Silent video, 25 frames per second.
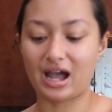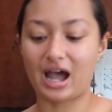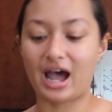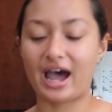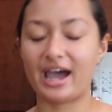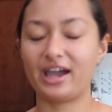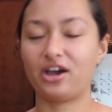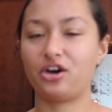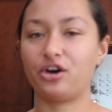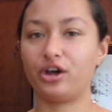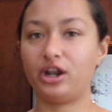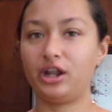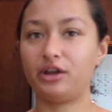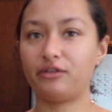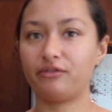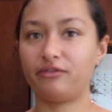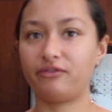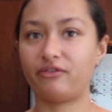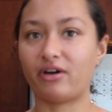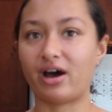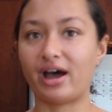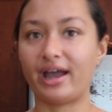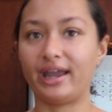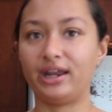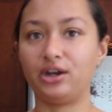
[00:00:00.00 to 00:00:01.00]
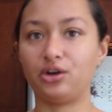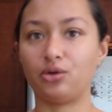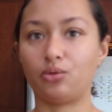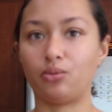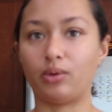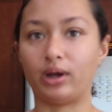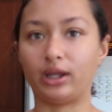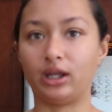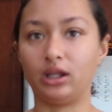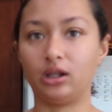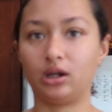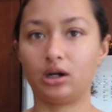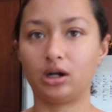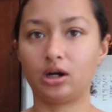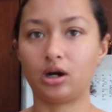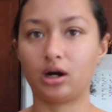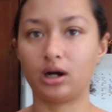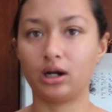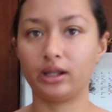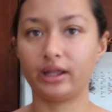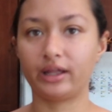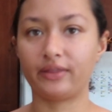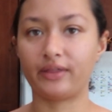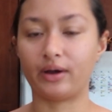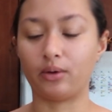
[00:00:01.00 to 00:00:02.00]
I couldn't find regular
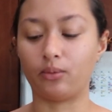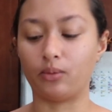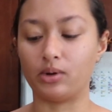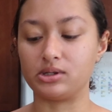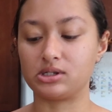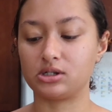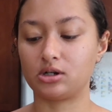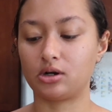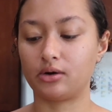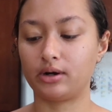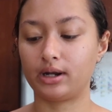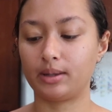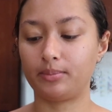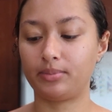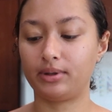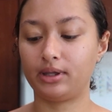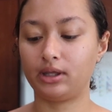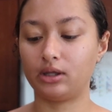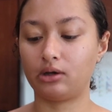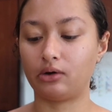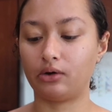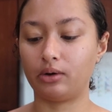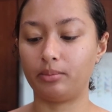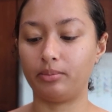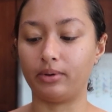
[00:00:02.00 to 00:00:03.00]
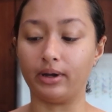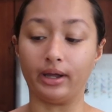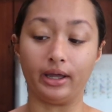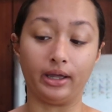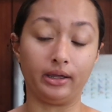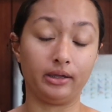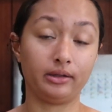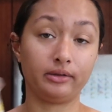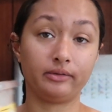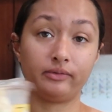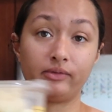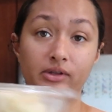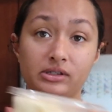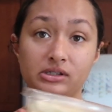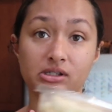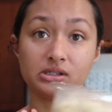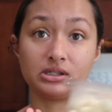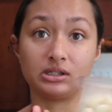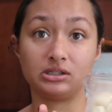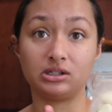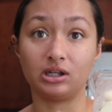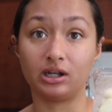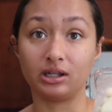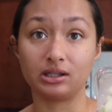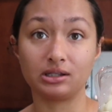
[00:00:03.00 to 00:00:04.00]
garlic that wasn't already peeled, but this is
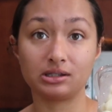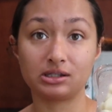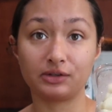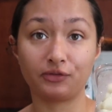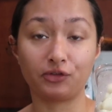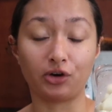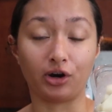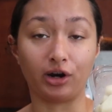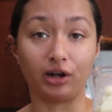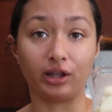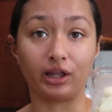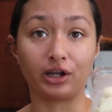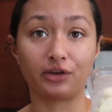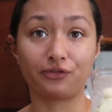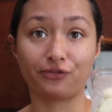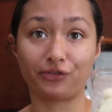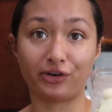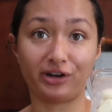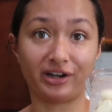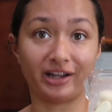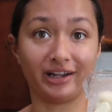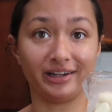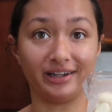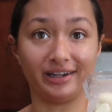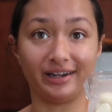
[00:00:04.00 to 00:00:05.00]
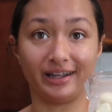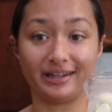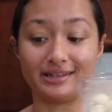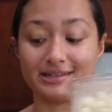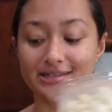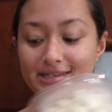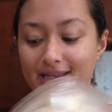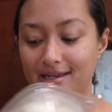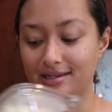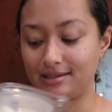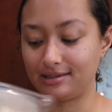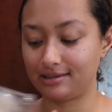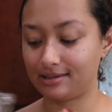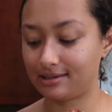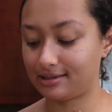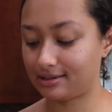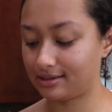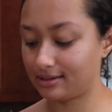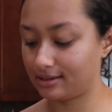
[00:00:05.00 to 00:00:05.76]
a tons of garlic for 99 cents.